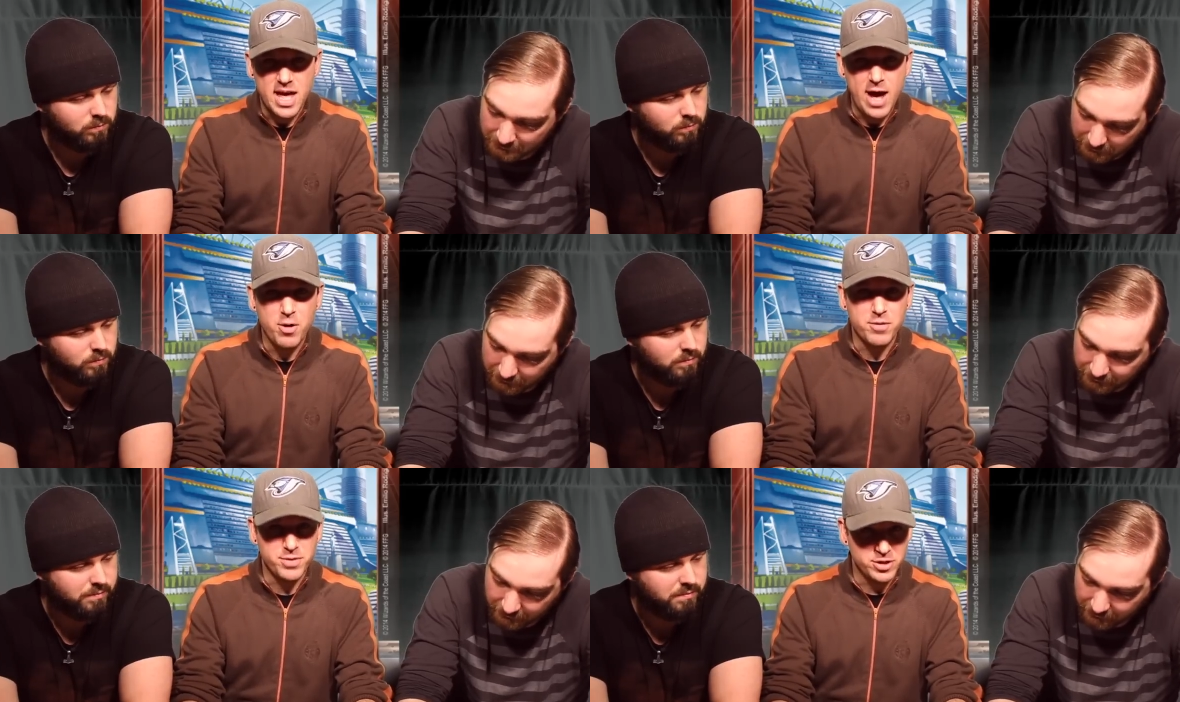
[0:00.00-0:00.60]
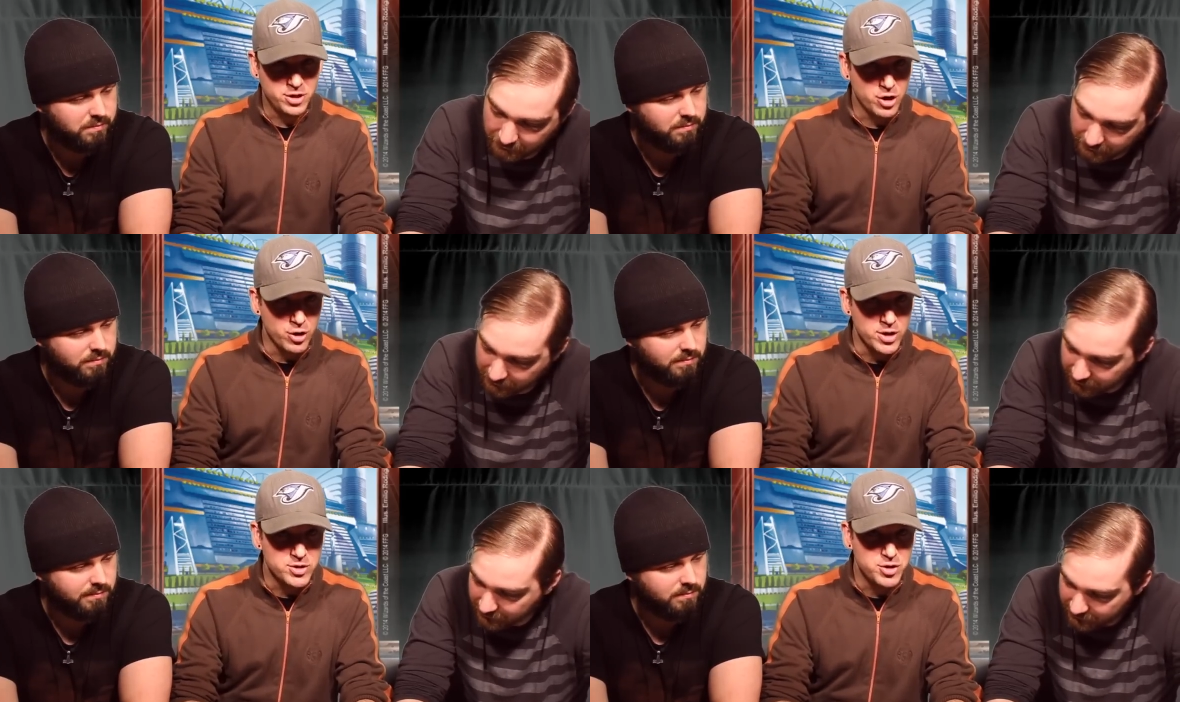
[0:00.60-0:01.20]
Speaker 1: out of the
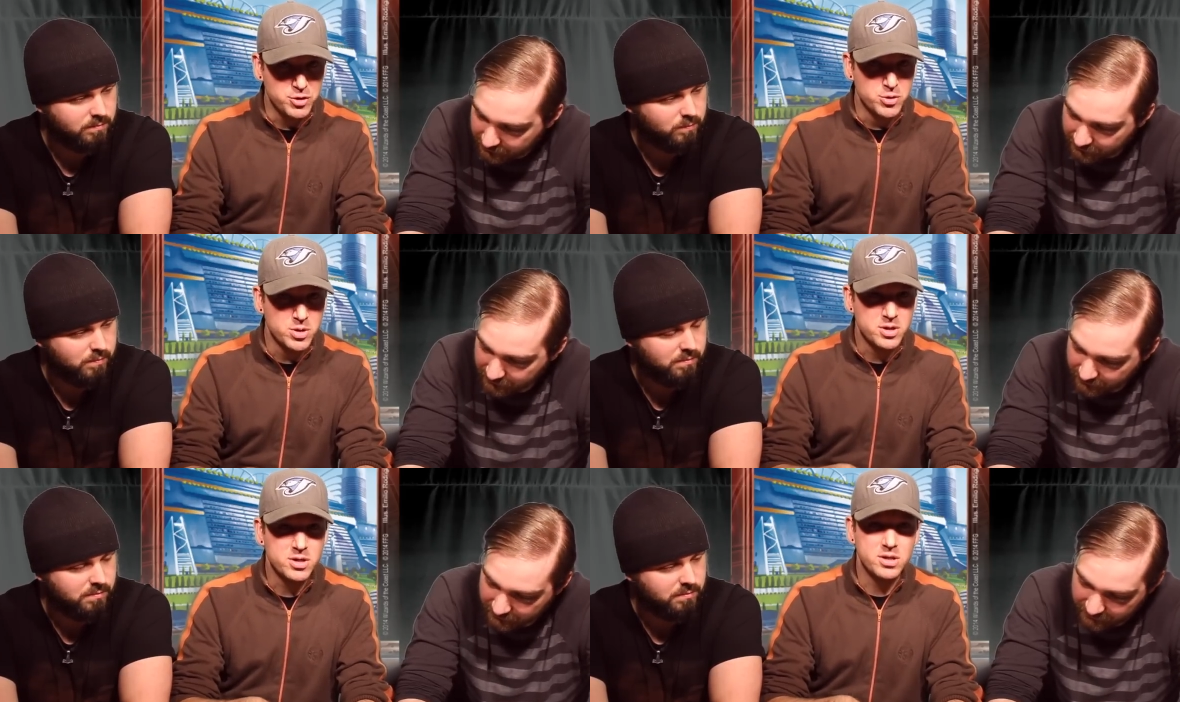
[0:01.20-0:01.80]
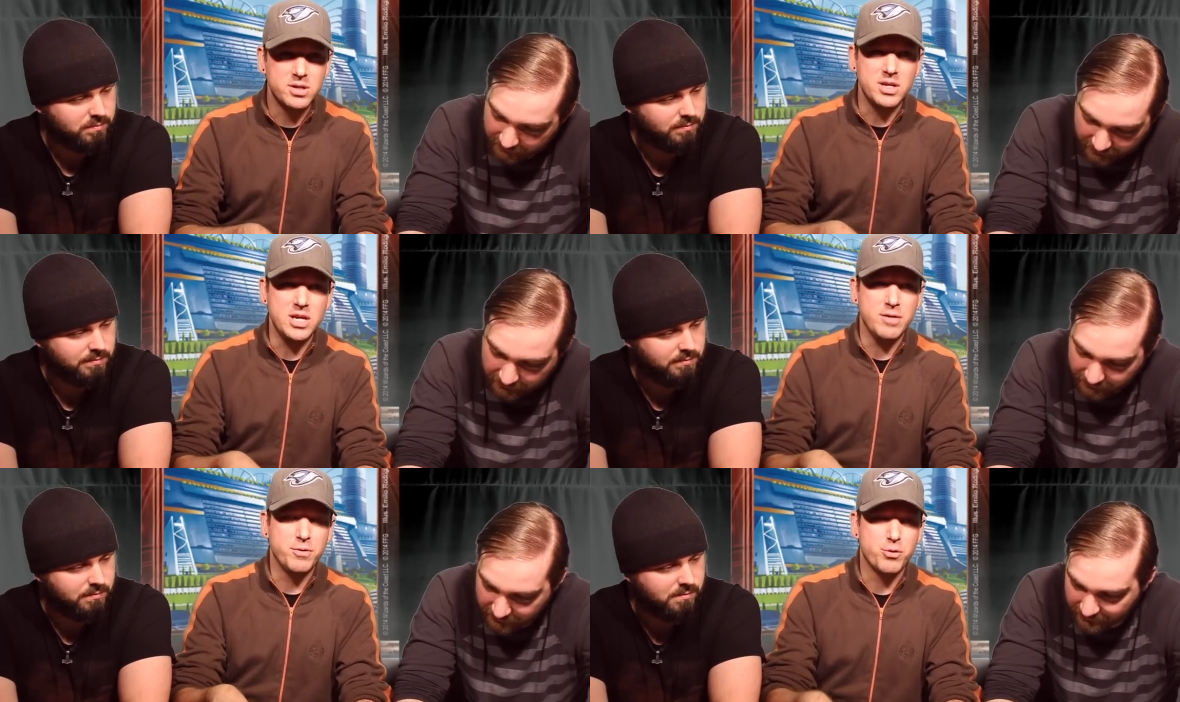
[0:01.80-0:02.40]
current two
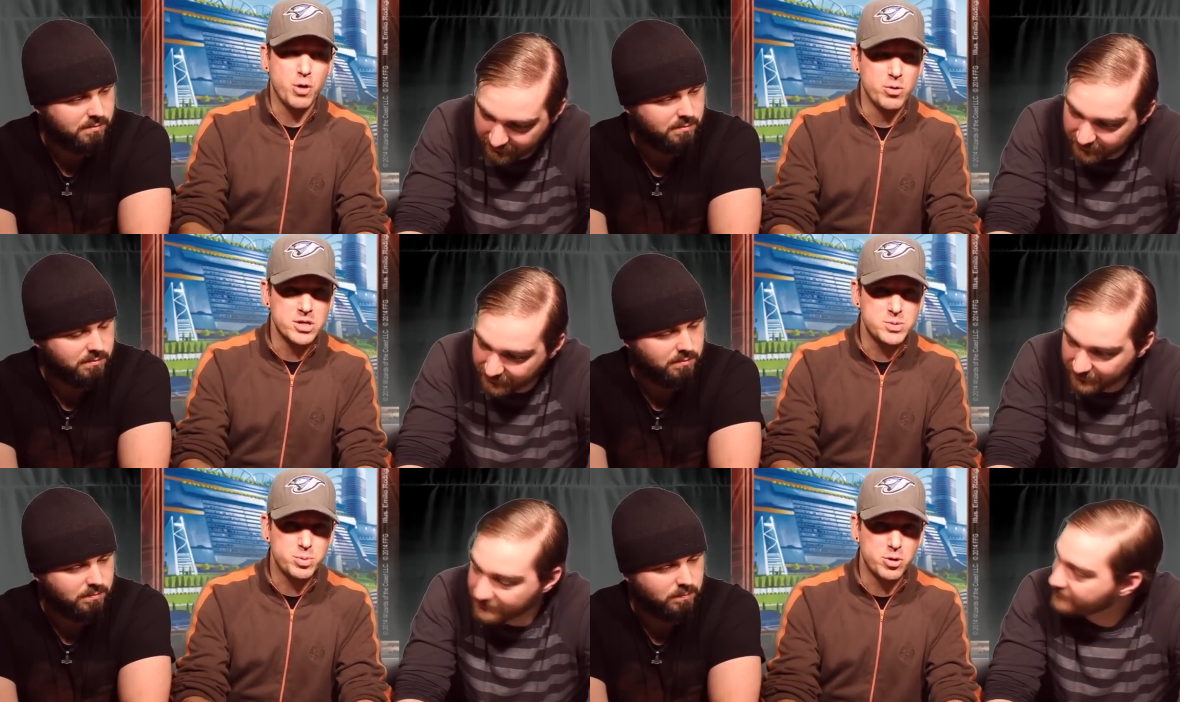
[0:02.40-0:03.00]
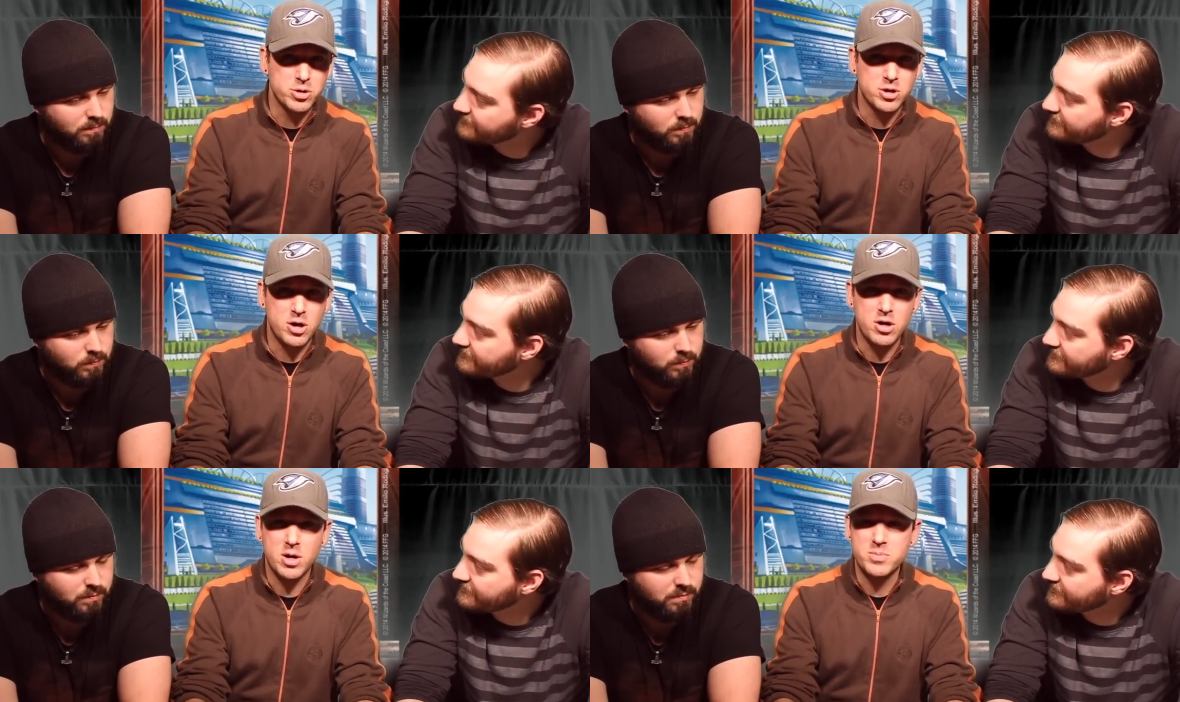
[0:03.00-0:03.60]
if Chronos
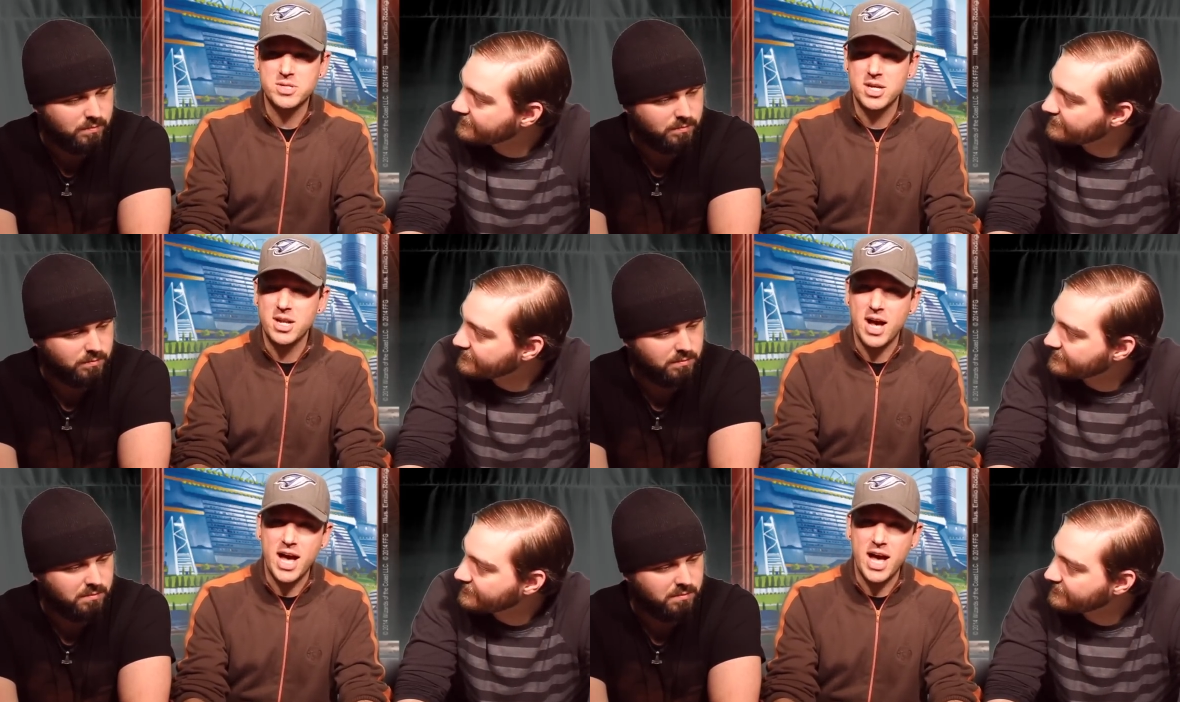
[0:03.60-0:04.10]
Protocol comes in,